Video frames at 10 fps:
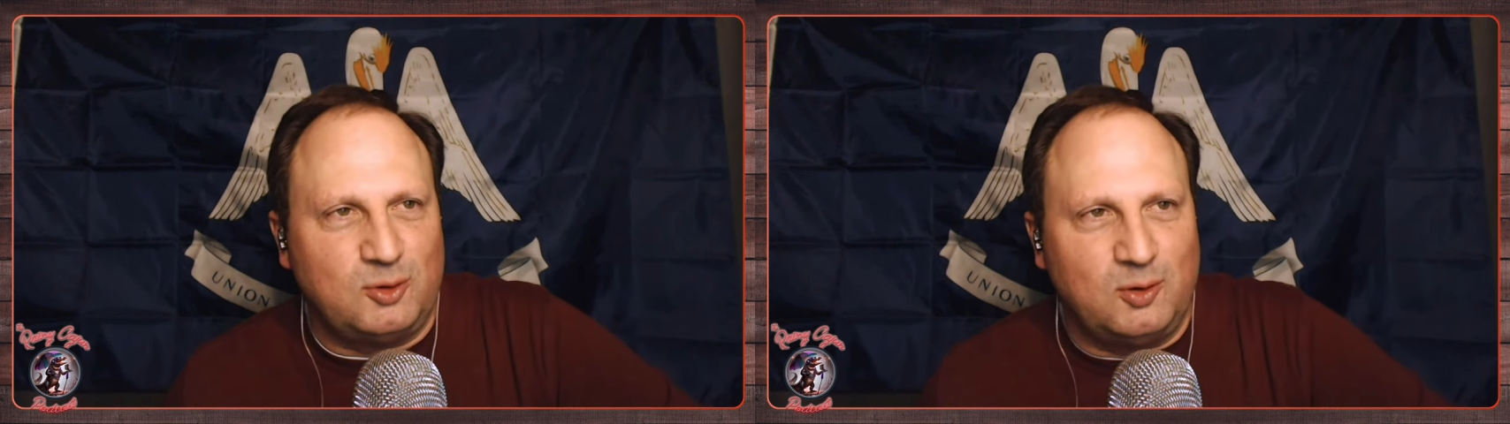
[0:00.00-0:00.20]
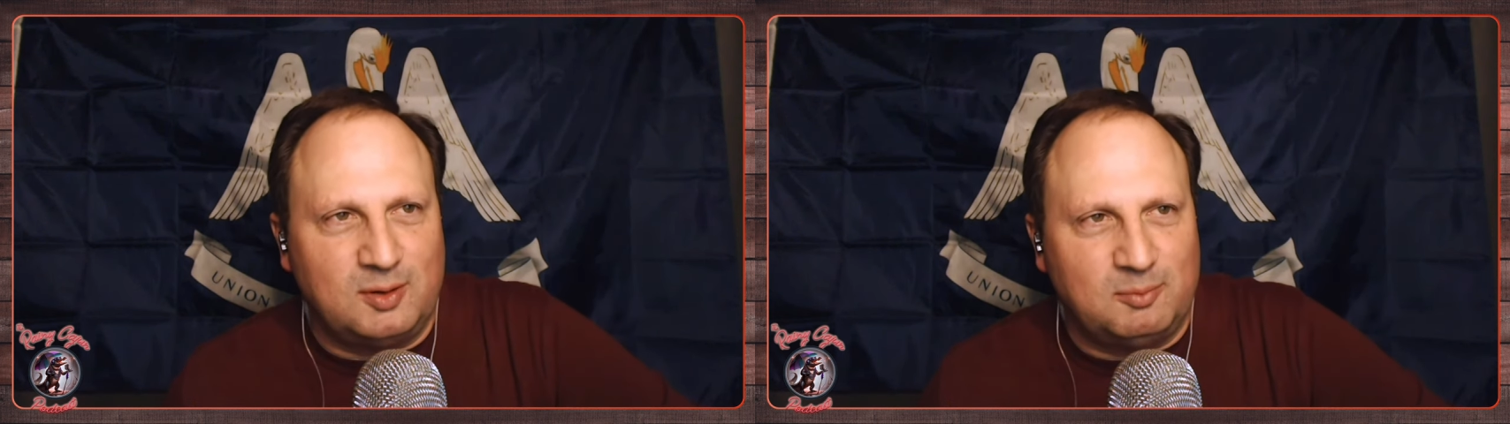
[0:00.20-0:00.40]

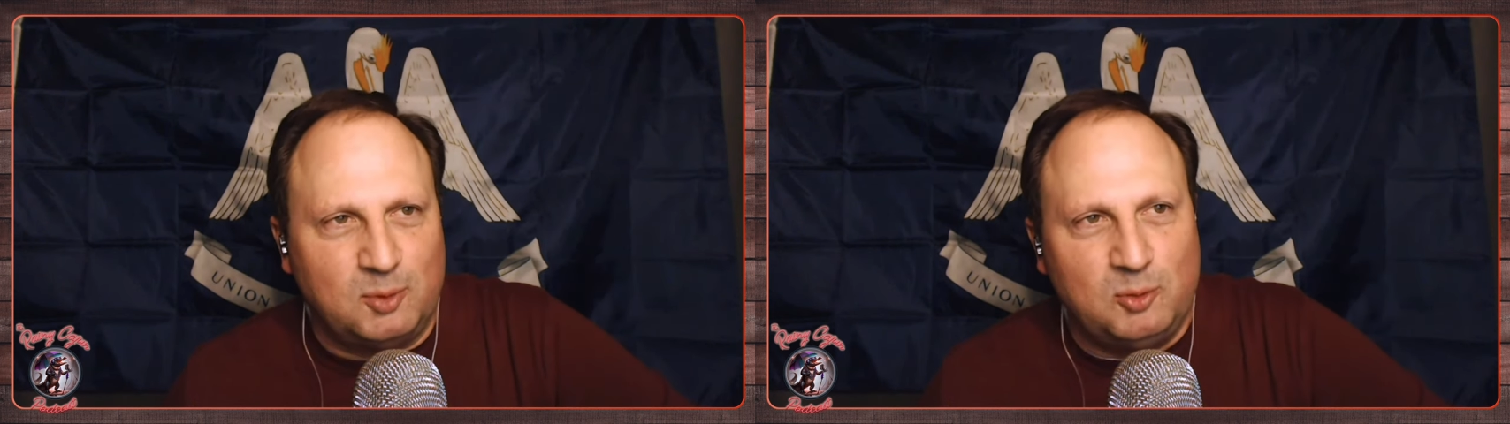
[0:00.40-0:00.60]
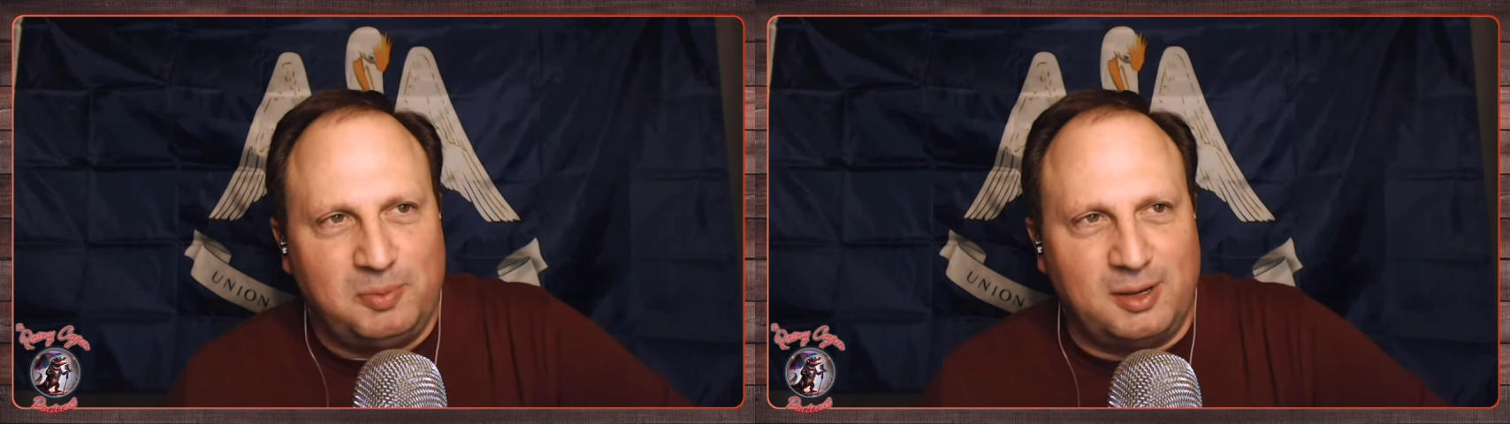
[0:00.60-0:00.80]
of
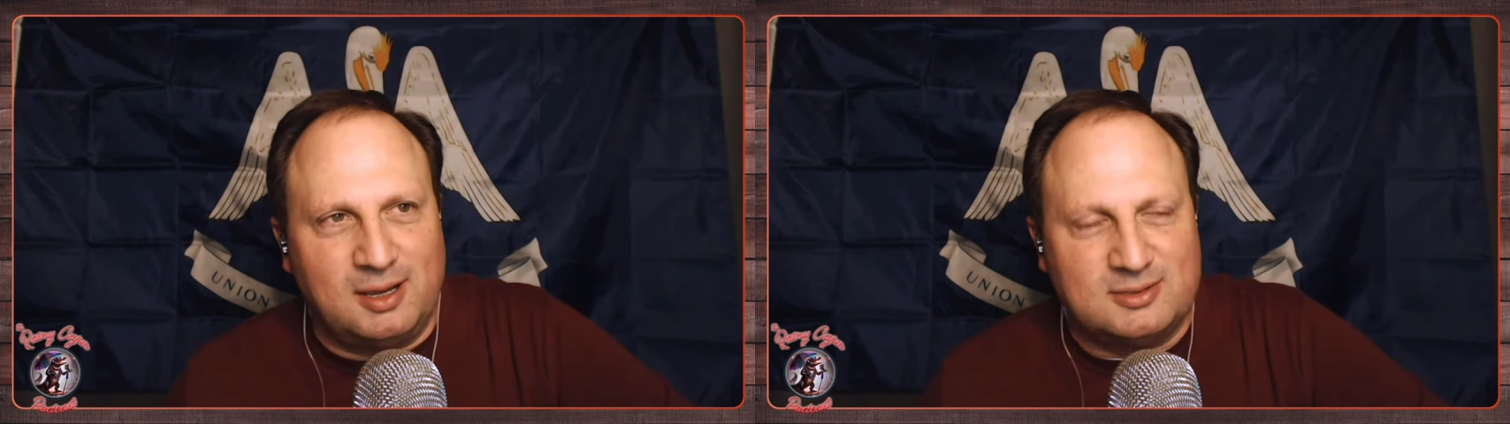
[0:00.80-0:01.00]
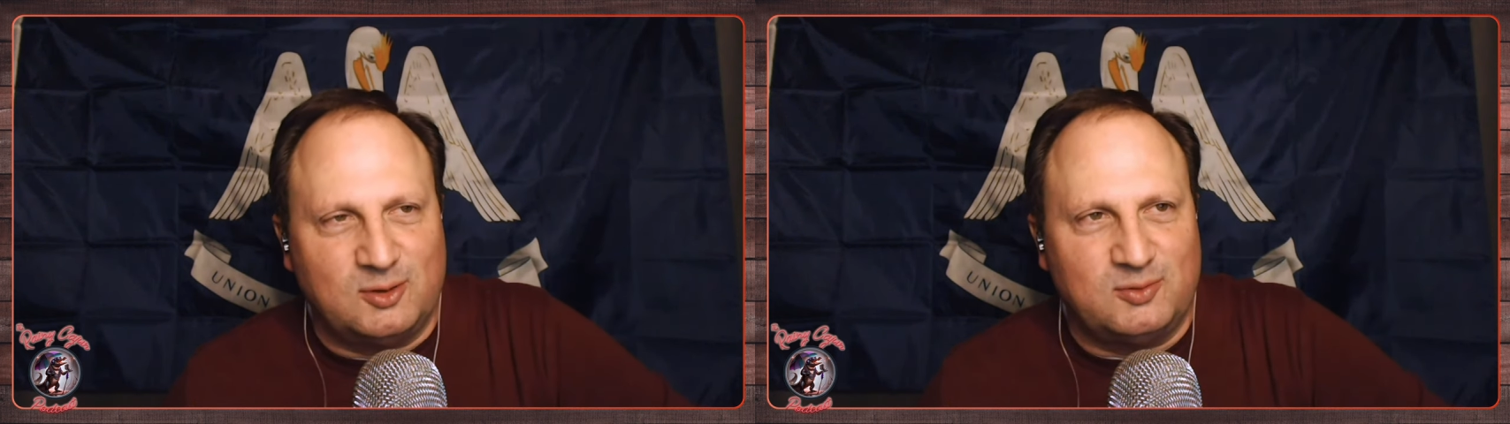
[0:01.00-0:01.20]
throwing moon
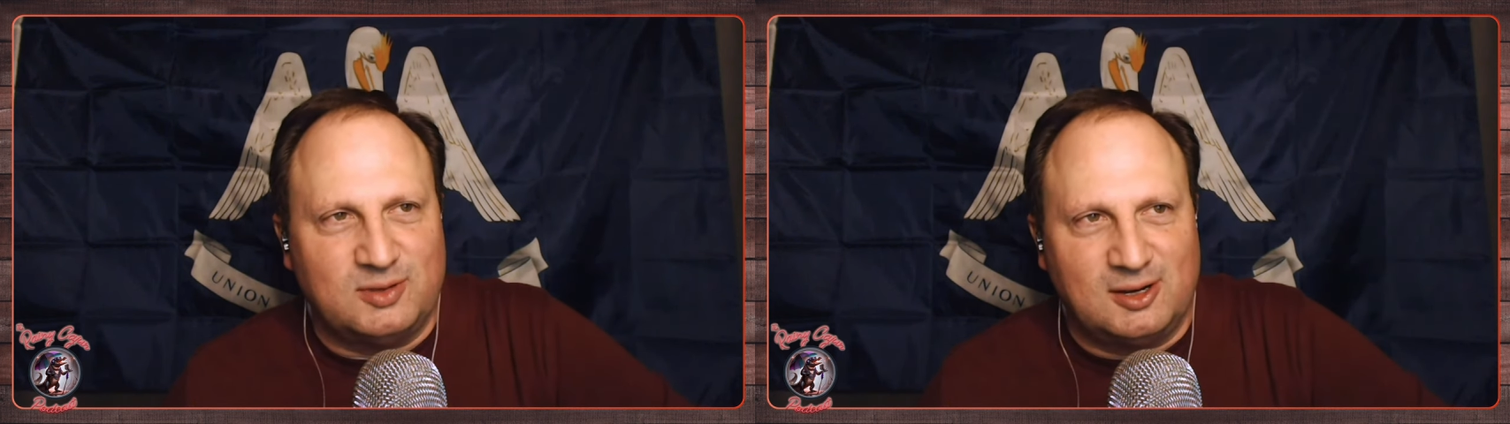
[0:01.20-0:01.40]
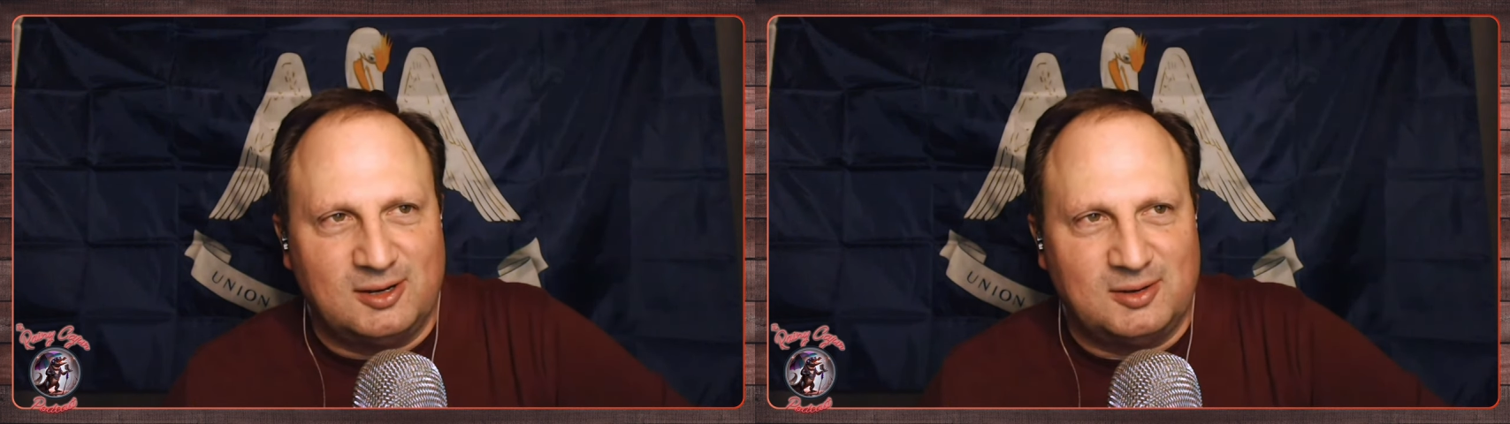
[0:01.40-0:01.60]
pies
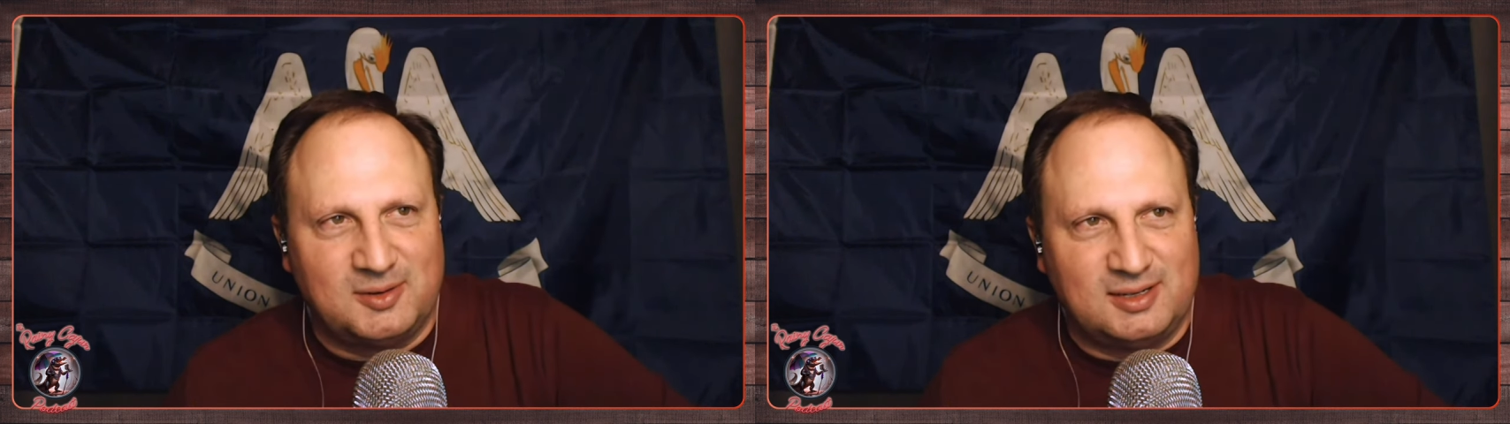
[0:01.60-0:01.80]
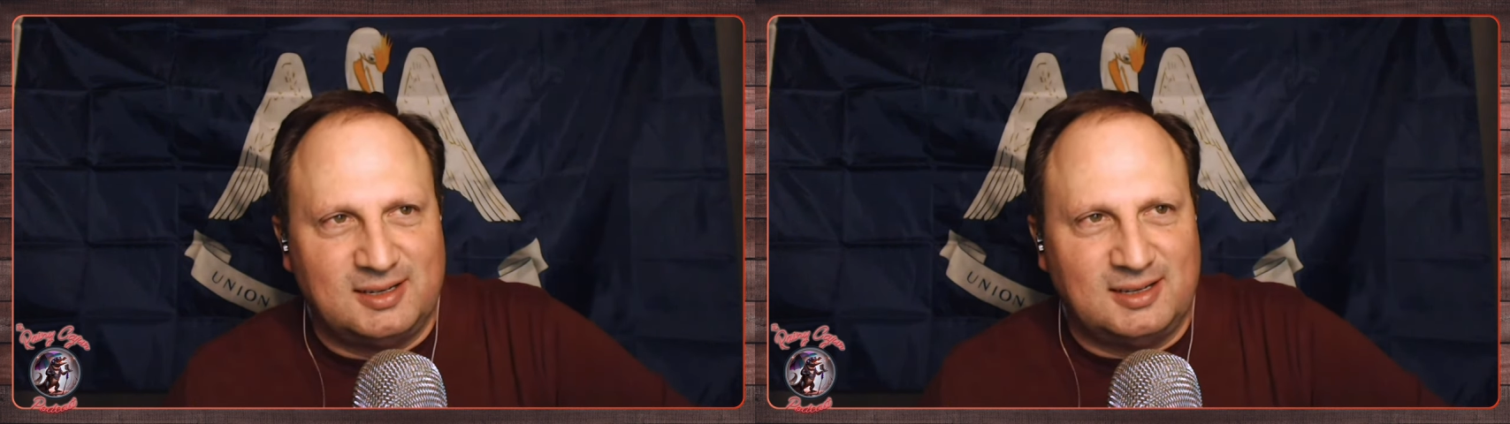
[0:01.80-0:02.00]
over
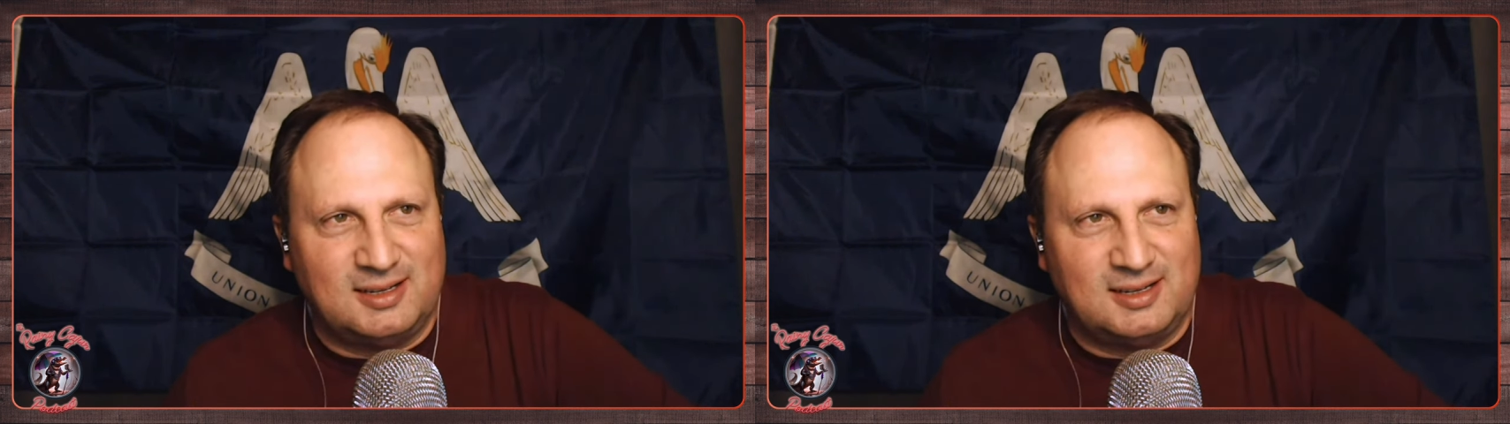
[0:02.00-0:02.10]
there.